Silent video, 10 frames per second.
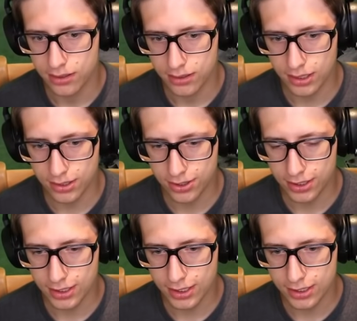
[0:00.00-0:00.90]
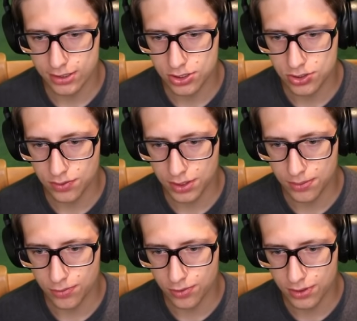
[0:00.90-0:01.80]
Nothing I enjoy
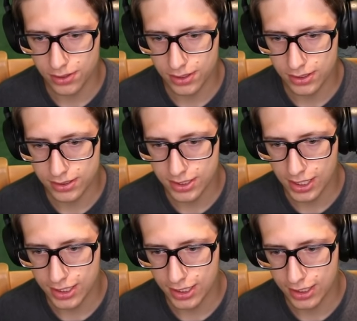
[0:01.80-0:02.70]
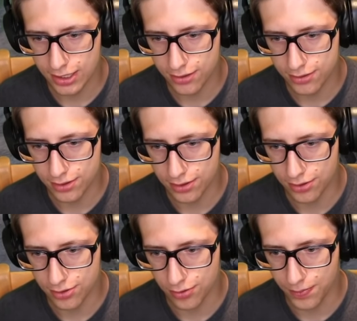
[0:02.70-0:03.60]
more than taking out the
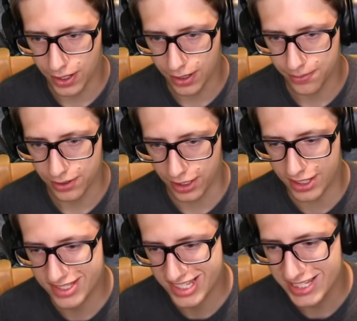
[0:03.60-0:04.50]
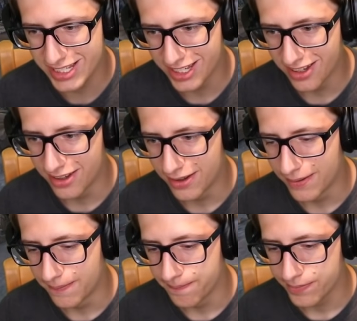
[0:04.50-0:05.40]
local populace.
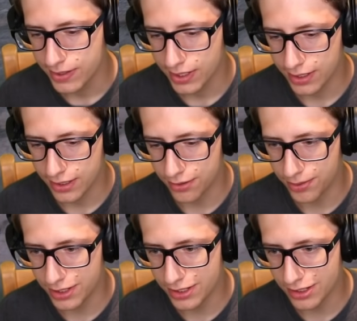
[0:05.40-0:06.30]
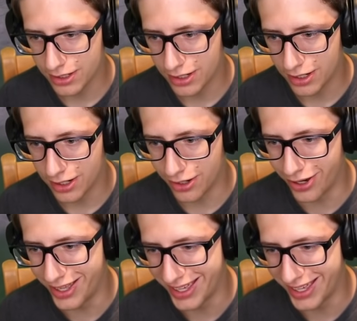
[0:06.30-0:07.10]
Here we go!